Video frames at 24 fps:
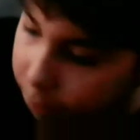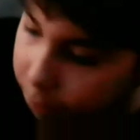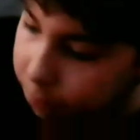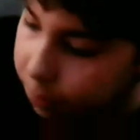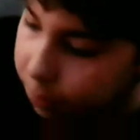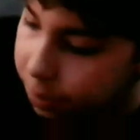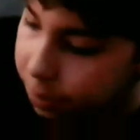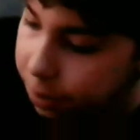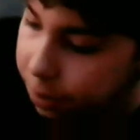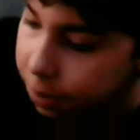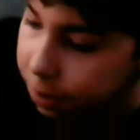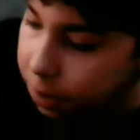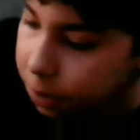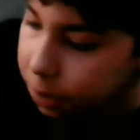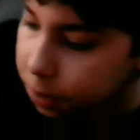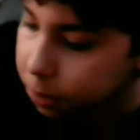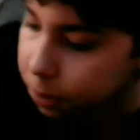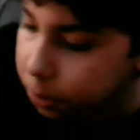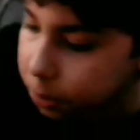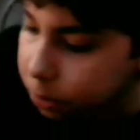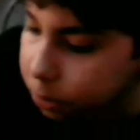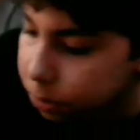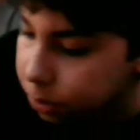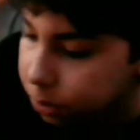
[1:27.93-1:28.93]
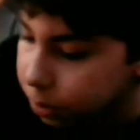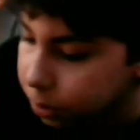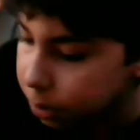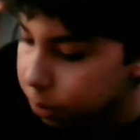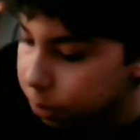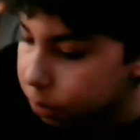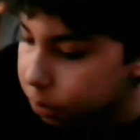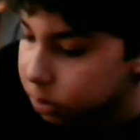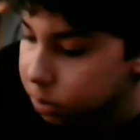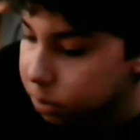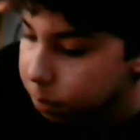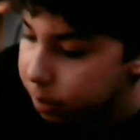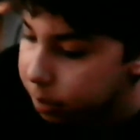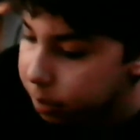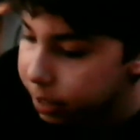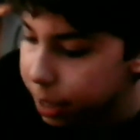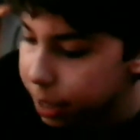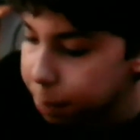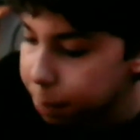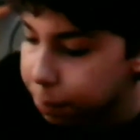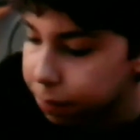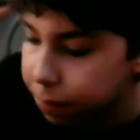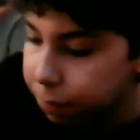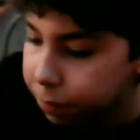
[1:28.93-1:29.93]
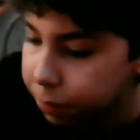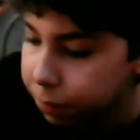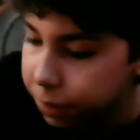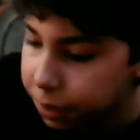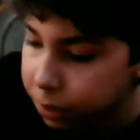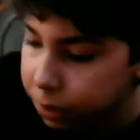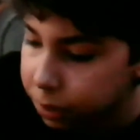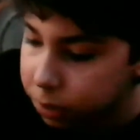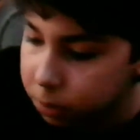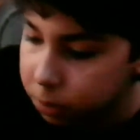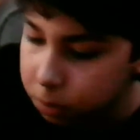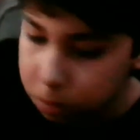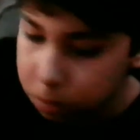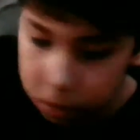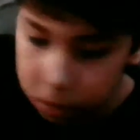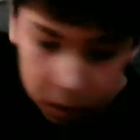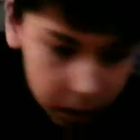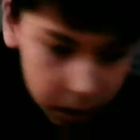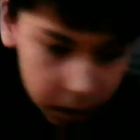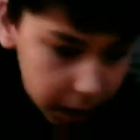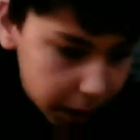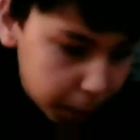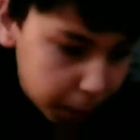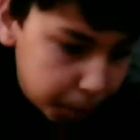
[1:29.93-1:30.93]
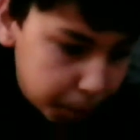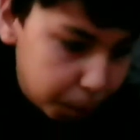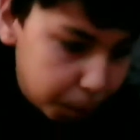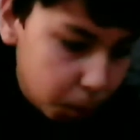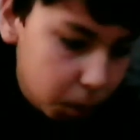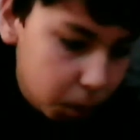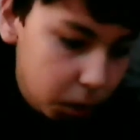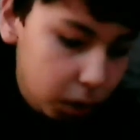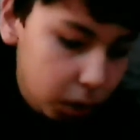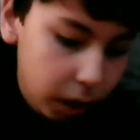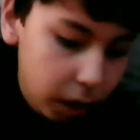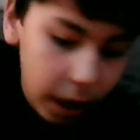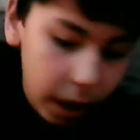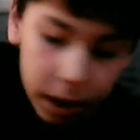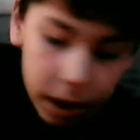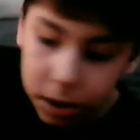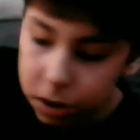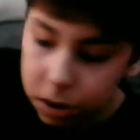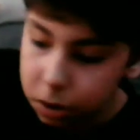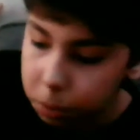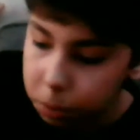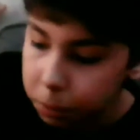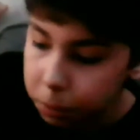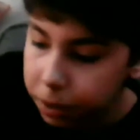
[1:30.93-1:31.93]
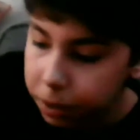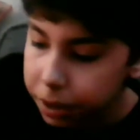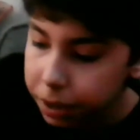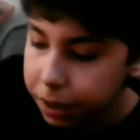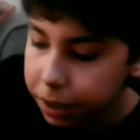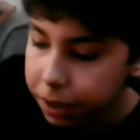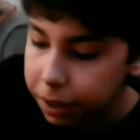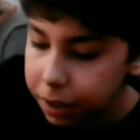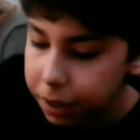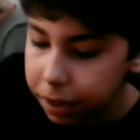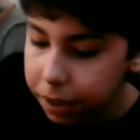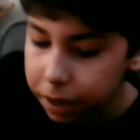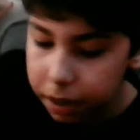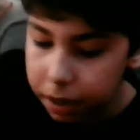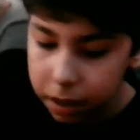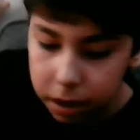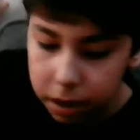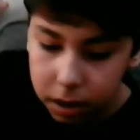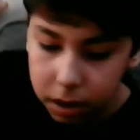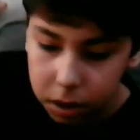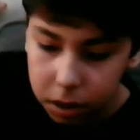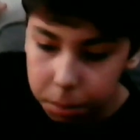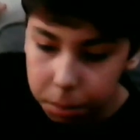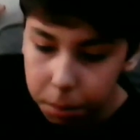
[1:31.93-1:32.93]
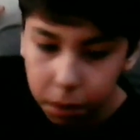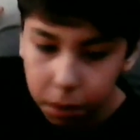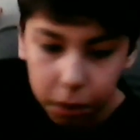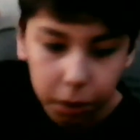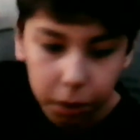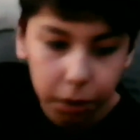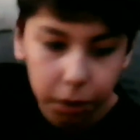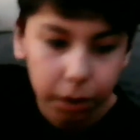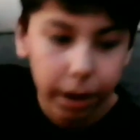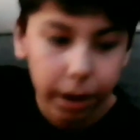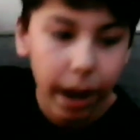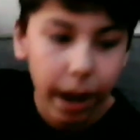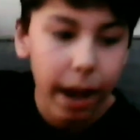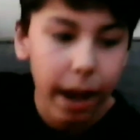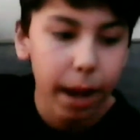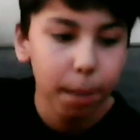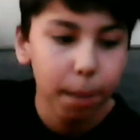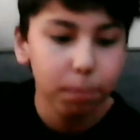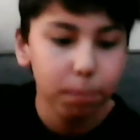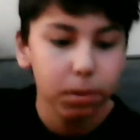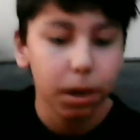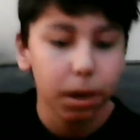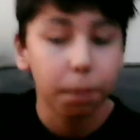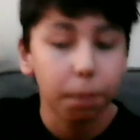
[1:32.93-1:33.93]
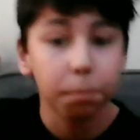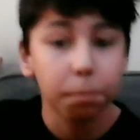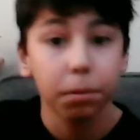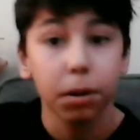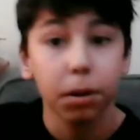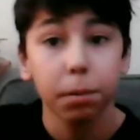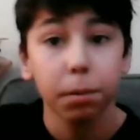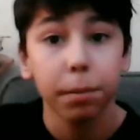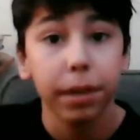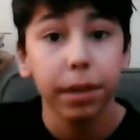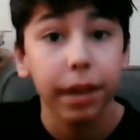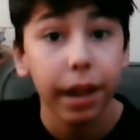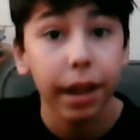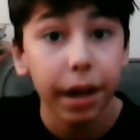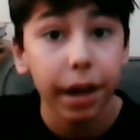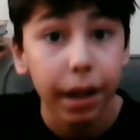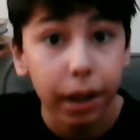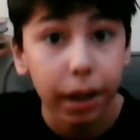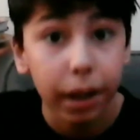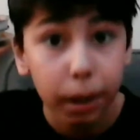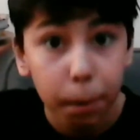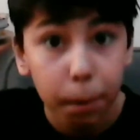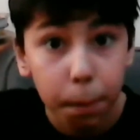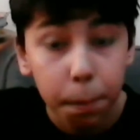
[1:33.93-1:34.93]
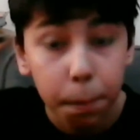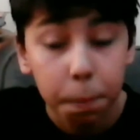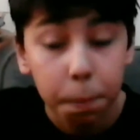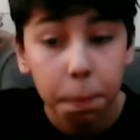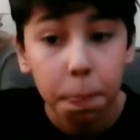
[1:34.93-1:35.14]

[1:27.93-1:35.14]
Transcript: to Laugh videos, you know, some gaming videos like Borderlands 3, some other games that I'm going to be getting.